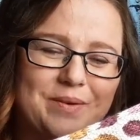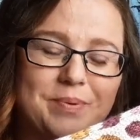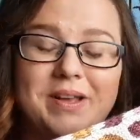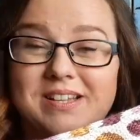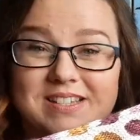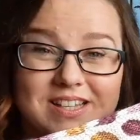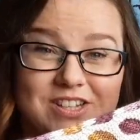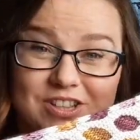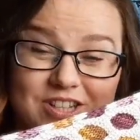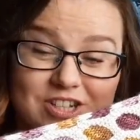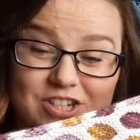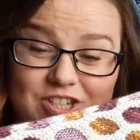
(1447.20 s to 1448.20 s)
Because
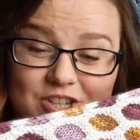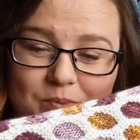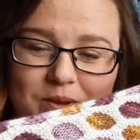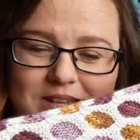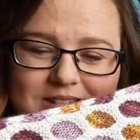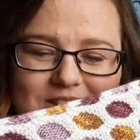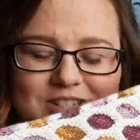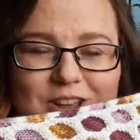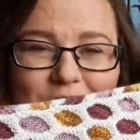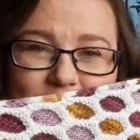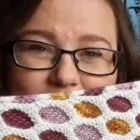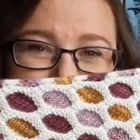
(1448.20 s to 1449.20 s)
they're just super easy.
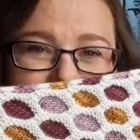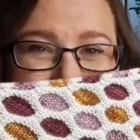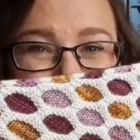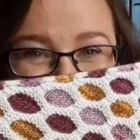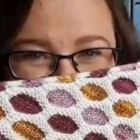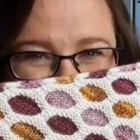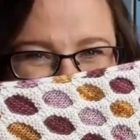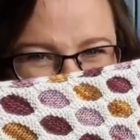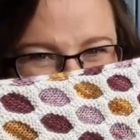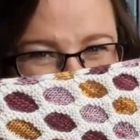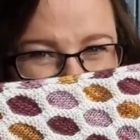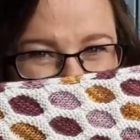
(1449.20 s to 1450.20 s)
So it looks
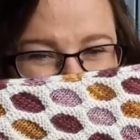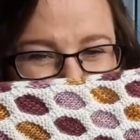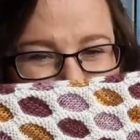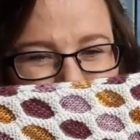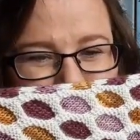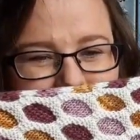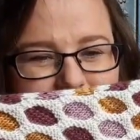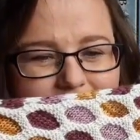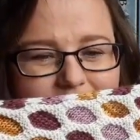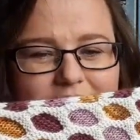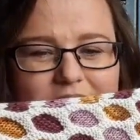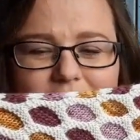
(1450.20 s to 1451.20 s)
like this on one
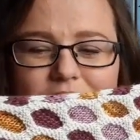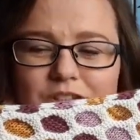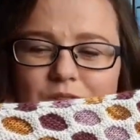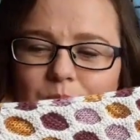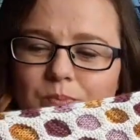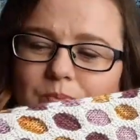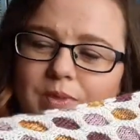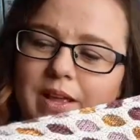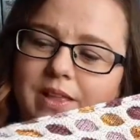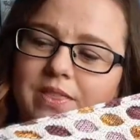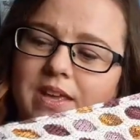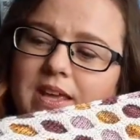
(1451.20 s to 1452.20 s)
side,
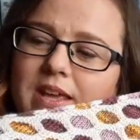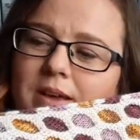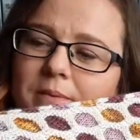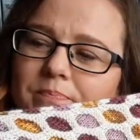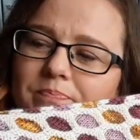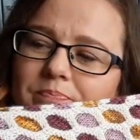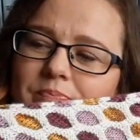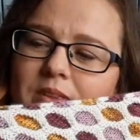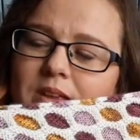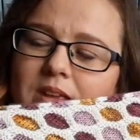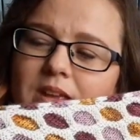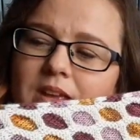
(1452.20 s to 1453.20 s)
like the
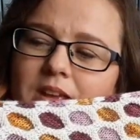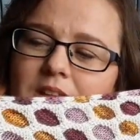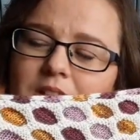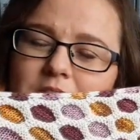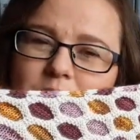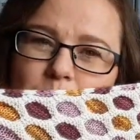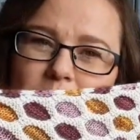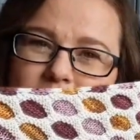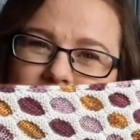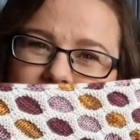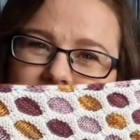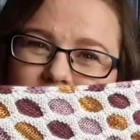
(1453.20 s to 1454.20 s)
there's pearl
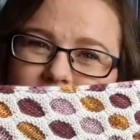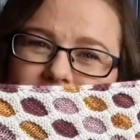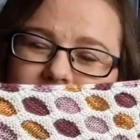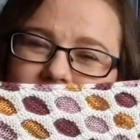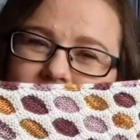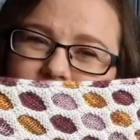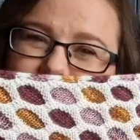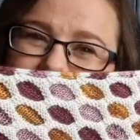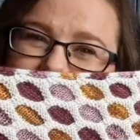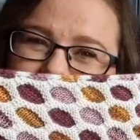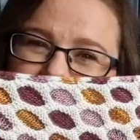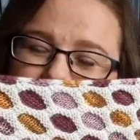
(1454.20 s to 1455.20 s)
stitches that
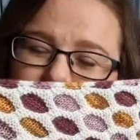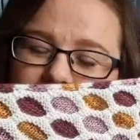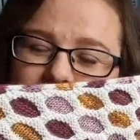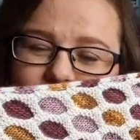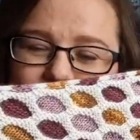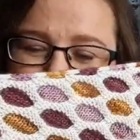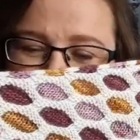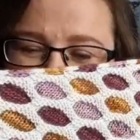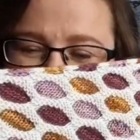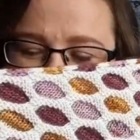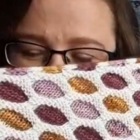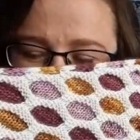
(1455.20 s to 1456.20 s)
raise up. It gives a
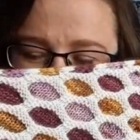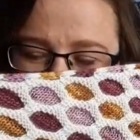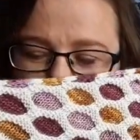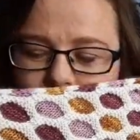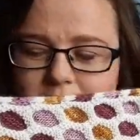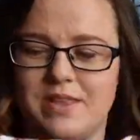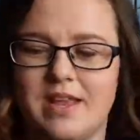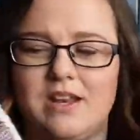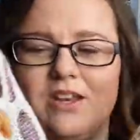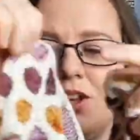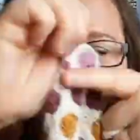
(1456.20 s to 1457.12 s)
beautiful texture, but then you